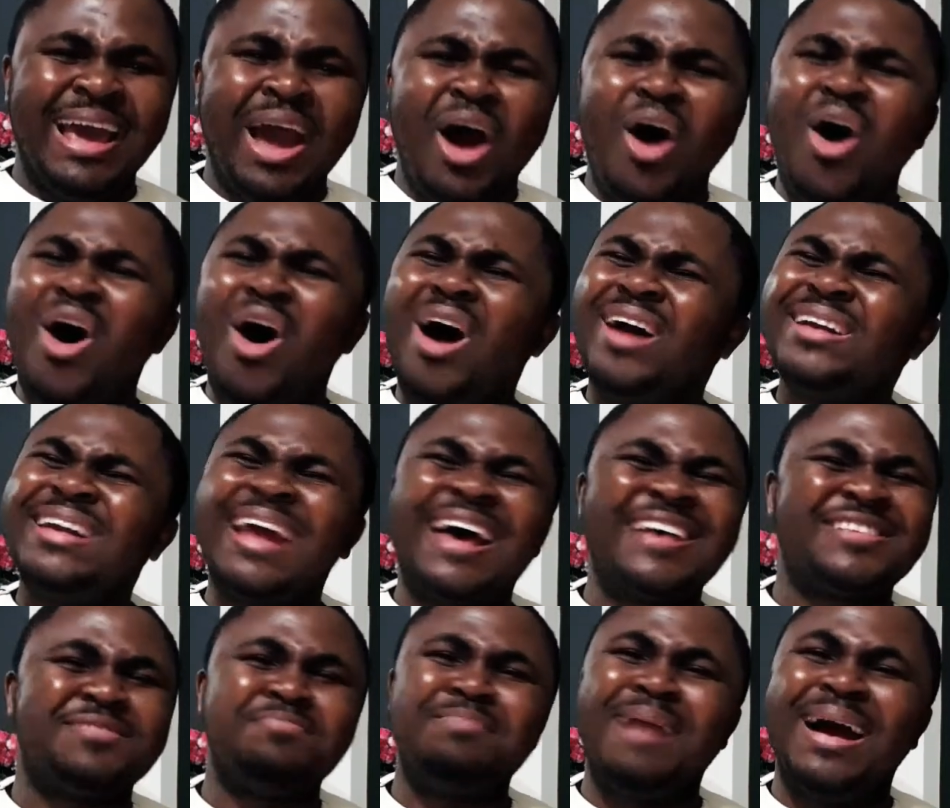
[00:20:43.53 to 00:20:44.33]

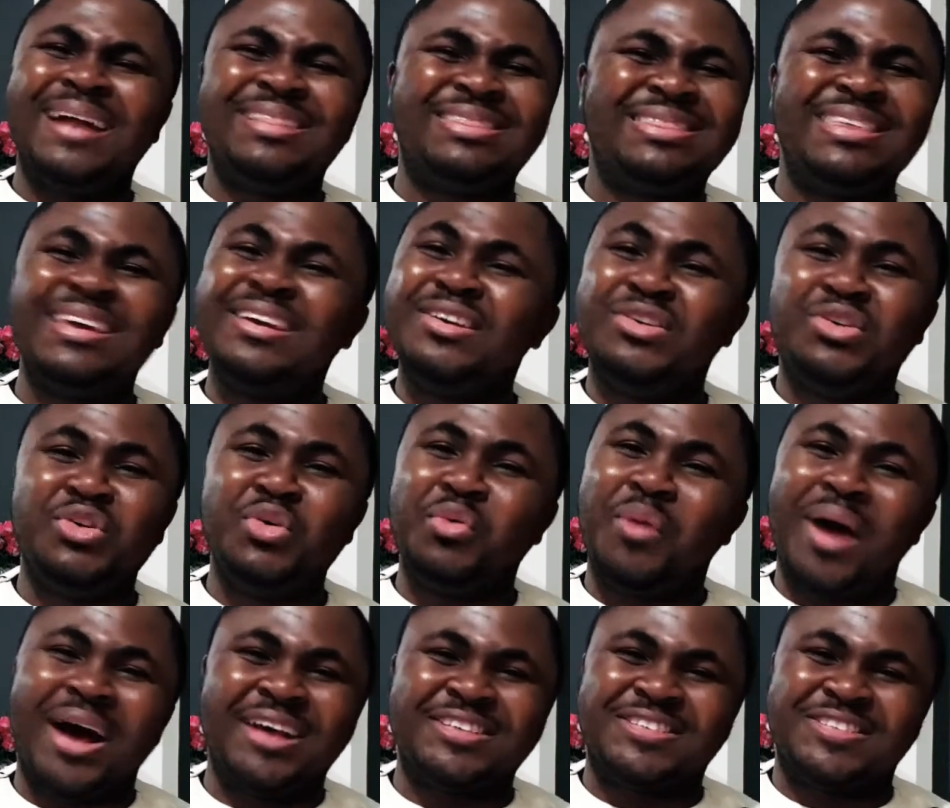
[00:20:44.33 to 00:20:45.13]
Others might think you
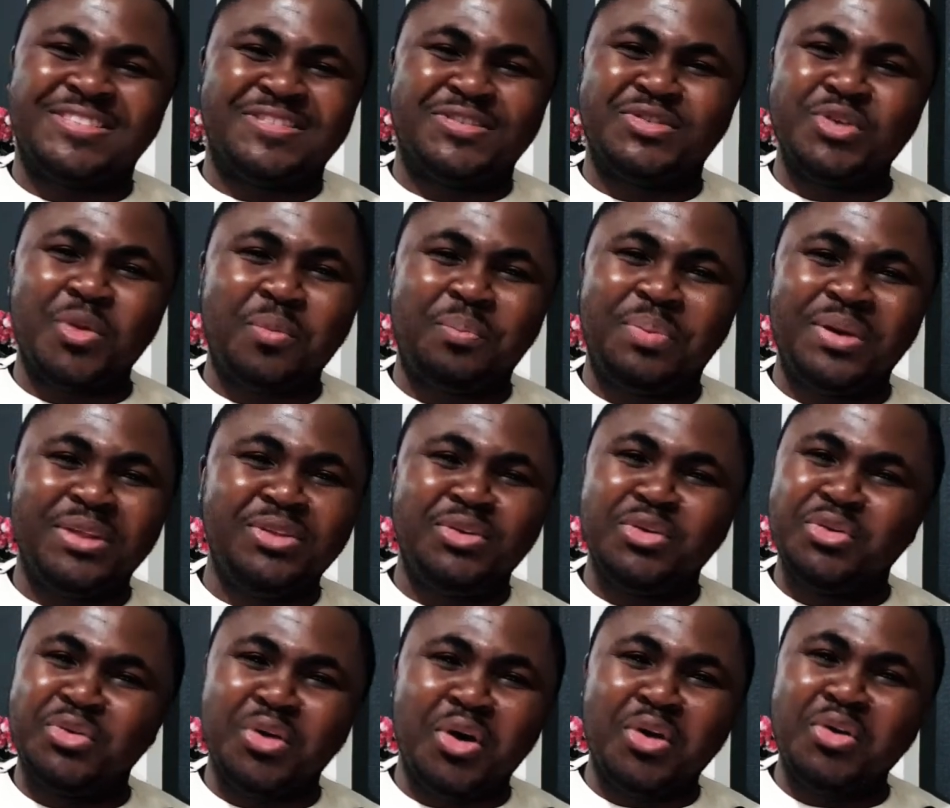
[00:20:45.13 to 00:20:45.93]
are stupid, you
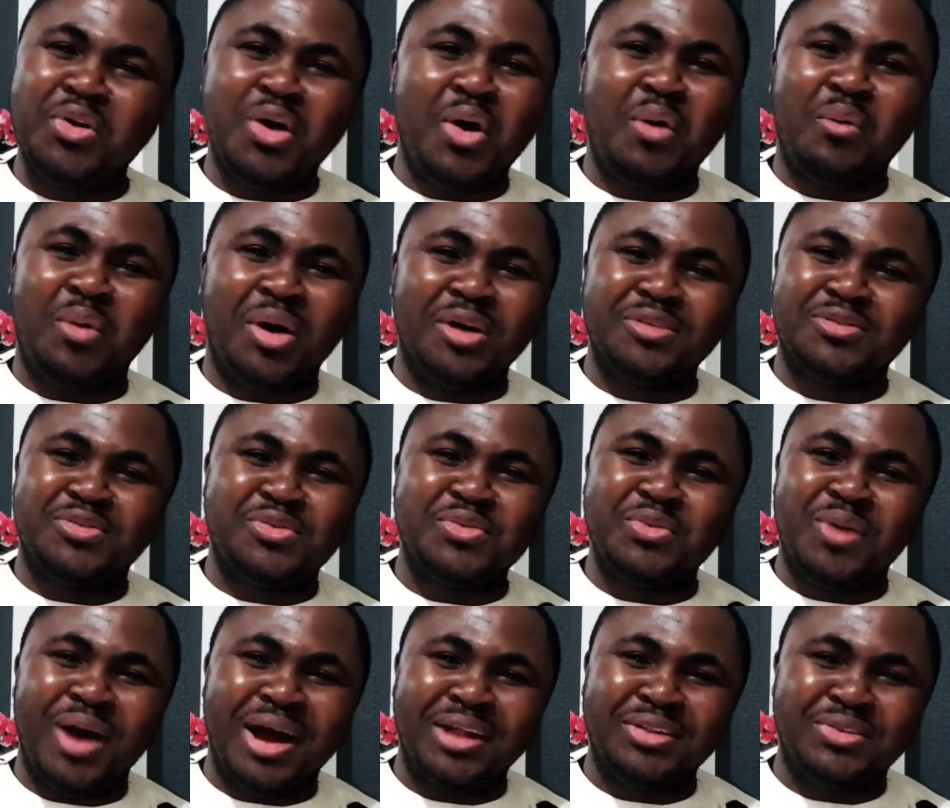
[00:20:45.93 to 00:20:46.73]
don't know what you
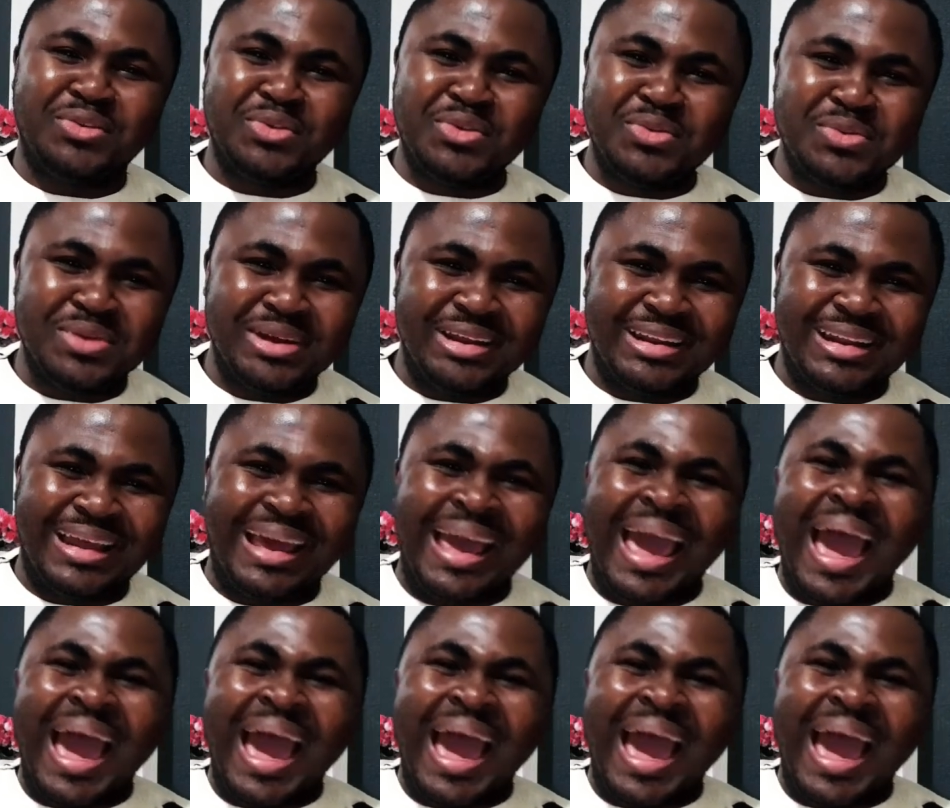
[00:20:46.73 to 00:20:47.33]
are doing.